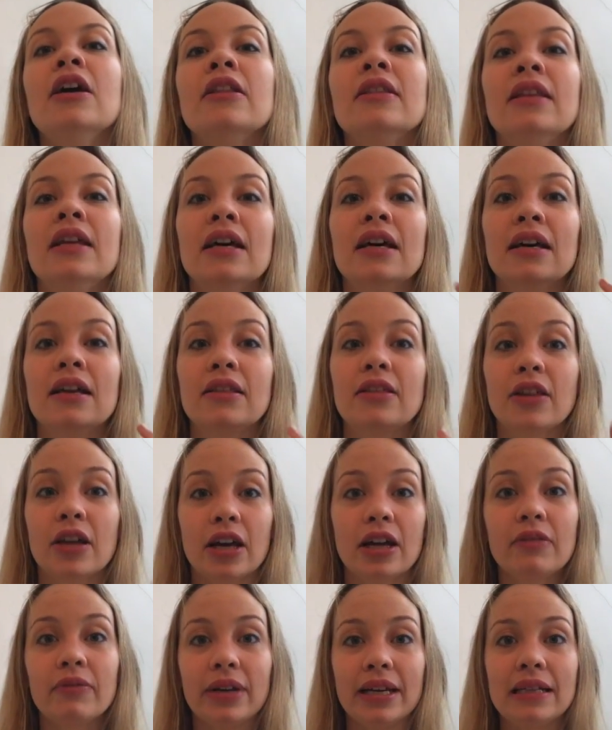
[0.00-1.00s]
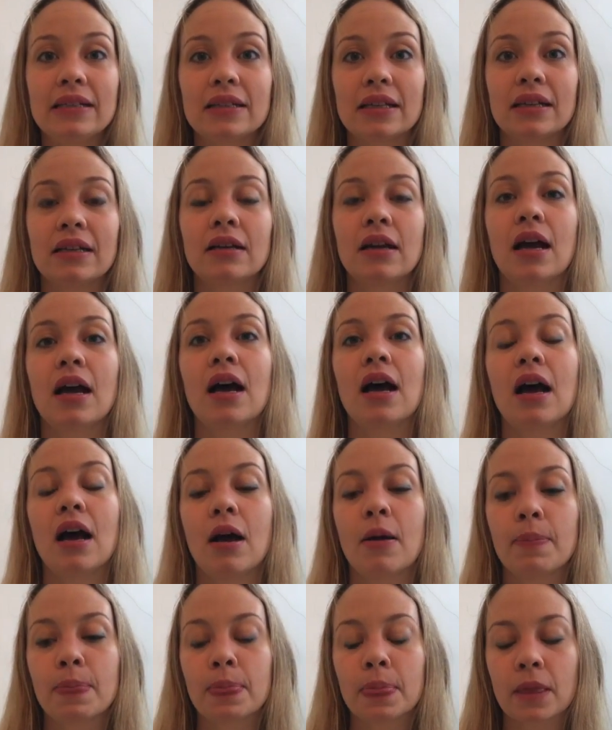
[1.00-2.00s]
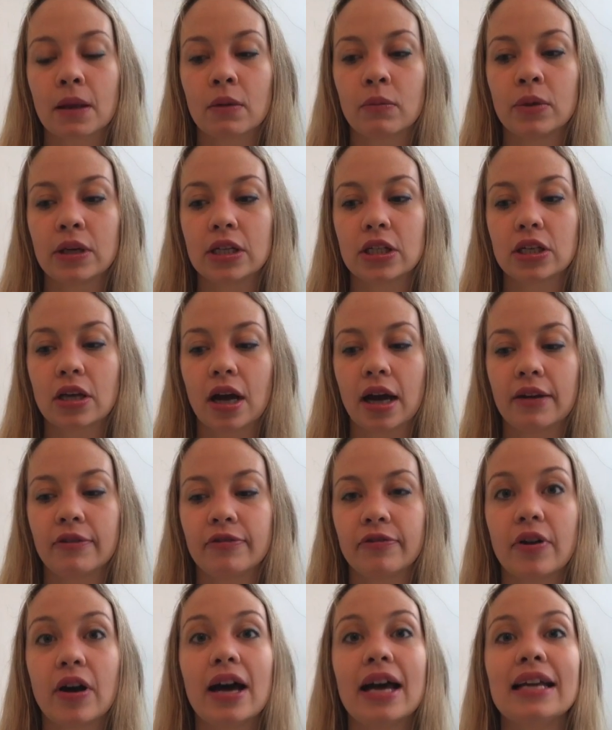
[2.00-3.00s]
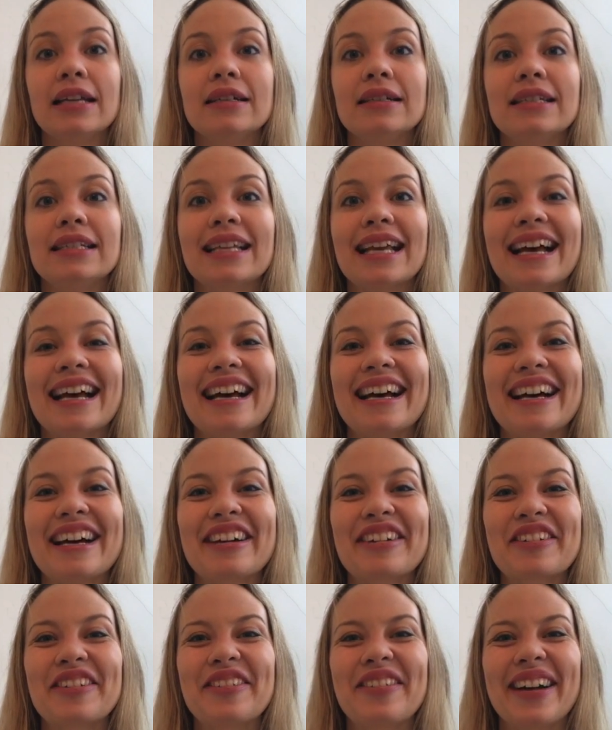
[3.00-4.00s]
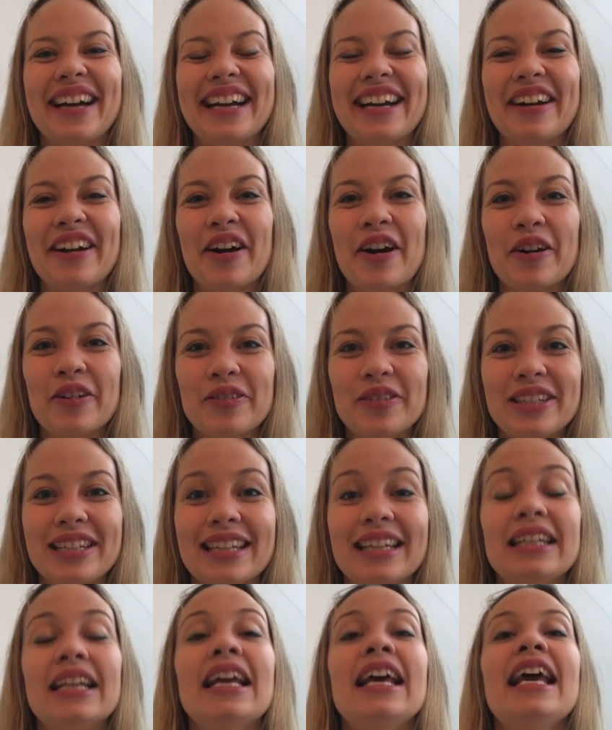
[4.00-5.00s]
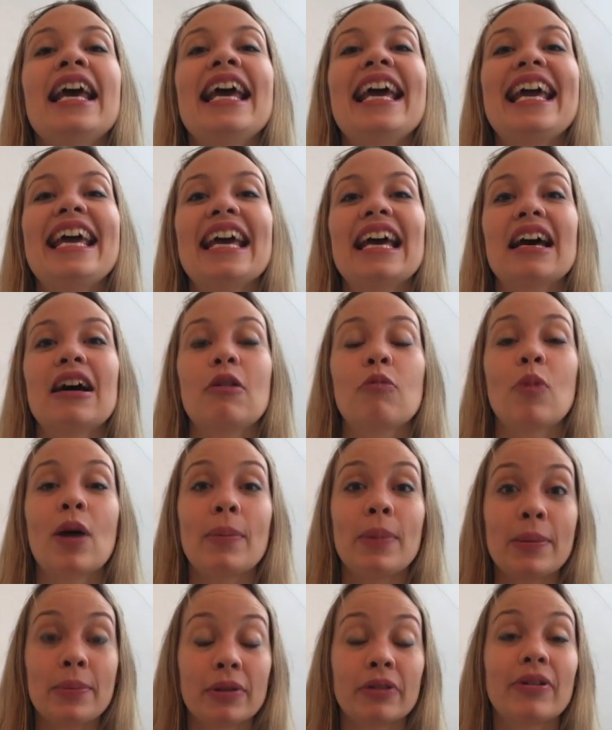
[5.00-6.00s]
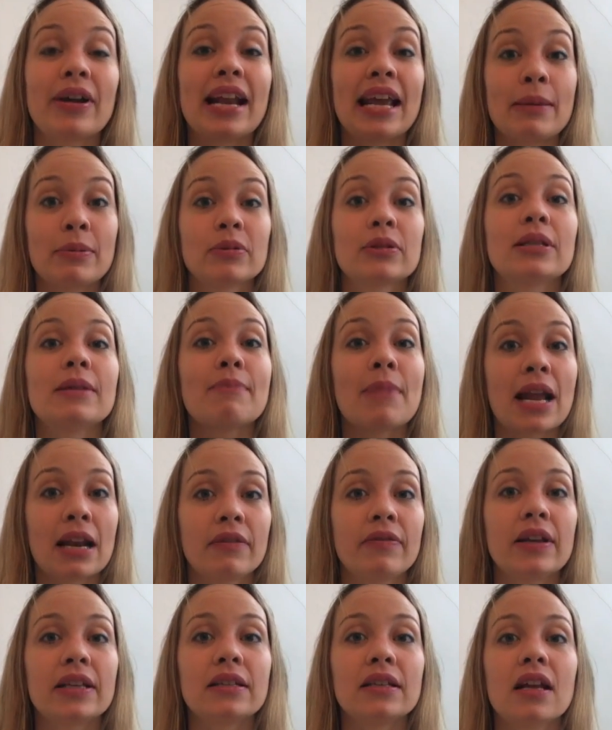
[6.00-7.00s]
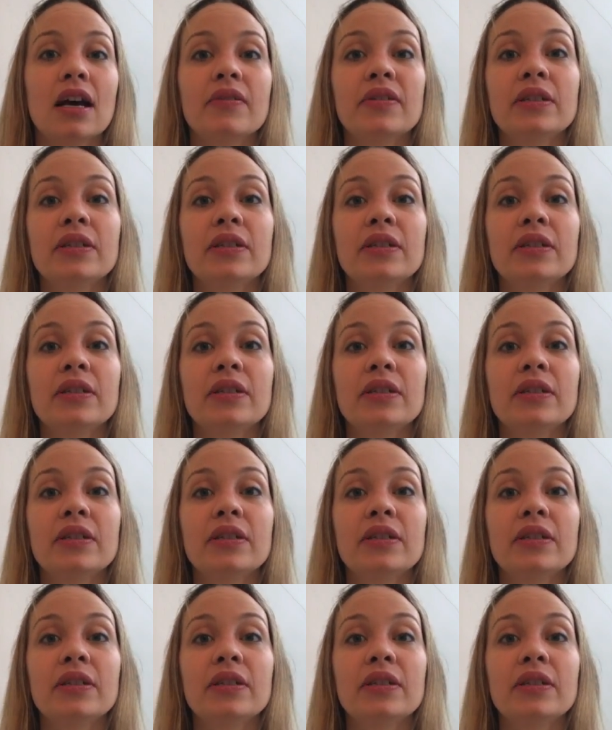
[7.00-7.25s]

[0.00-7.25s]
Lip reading: The third reason, which I find quite often why people are unable to manifest love,